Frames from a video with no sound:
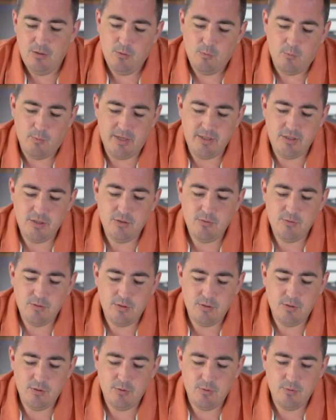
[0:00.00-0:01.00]
When you
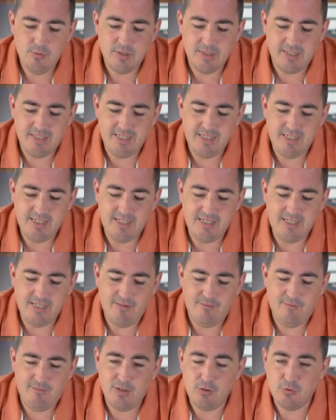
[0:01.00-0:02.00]
use the
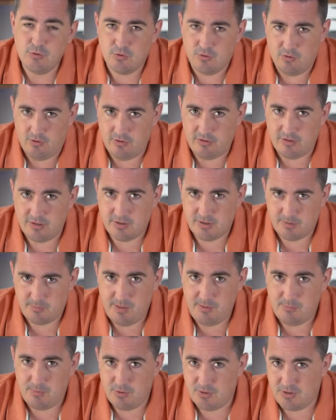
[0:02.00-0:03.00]
Viltrox
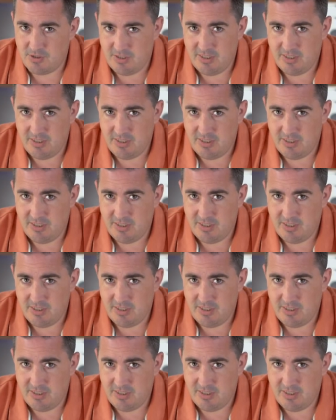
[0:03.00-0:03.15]
Speedbooster,